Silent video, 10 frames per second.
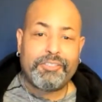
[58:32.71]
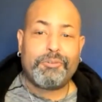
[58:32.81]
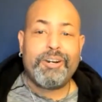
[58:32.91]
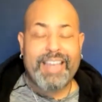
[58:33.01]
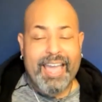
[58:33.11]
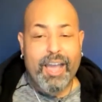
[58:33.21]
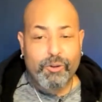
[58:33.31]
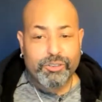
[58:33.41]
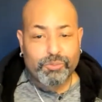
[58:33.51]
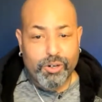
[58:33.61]
3
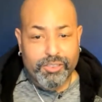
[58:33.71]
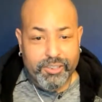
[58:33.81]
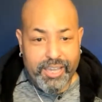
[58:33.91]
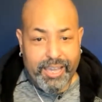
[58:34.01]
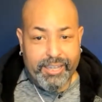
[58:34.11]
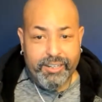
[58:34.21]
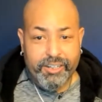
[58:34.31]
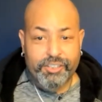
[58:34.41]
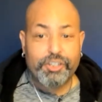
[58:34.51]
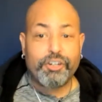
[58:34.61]
hours worth of that
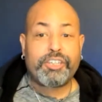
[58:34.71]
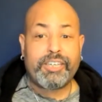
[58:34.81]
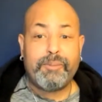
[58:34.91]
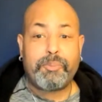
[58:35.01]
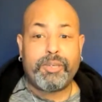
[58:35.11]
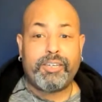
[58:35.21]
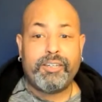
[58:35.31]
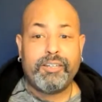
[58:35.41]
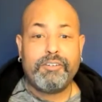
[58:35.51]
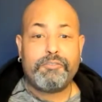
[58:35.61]
you're keeping
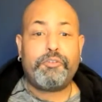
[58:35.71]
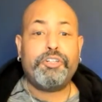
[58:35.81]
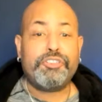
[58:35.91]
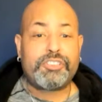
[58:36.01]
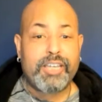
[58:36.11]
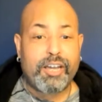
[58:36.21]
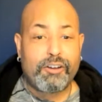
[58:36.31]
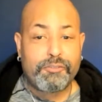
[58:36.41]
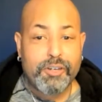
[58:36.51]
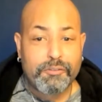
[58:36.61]
for
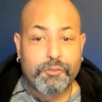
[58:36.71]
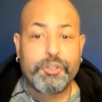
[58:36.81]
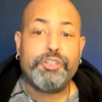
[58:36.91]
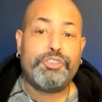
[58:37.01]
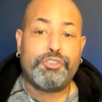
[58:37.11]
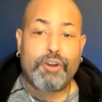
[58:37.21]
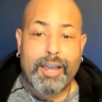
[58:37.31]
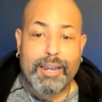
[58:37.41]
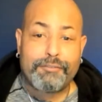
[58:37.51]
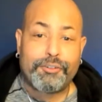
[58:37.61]
yourself, for your
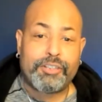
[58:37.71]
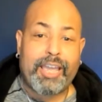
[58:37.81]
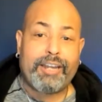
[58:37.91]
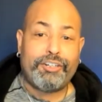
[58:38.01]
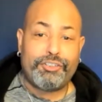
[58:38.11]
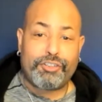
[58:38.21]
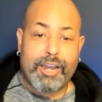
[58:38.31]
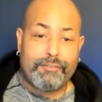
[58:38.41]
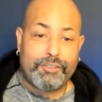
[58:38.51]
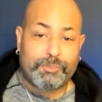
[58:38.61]
drivers, out of your
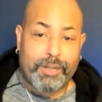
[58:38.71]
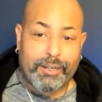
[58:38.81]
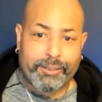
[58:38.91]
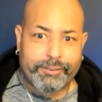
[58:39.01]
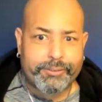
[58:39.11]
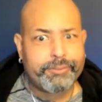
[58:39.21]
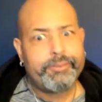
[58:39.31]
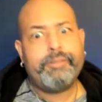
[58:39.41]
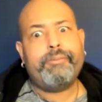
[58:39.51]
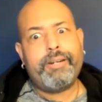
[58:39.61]
drivers' pockets.
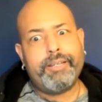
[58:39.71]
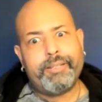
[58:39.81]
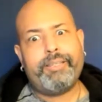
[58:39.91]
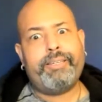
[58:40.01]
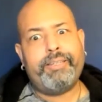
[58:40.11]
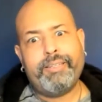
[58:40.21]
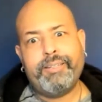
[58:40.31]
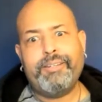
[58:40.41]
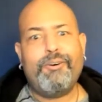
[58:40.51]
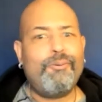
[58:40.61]
Really?
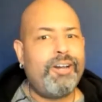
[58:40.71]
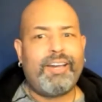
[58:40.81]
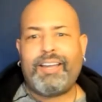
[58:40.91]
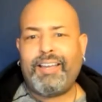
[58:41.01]
What?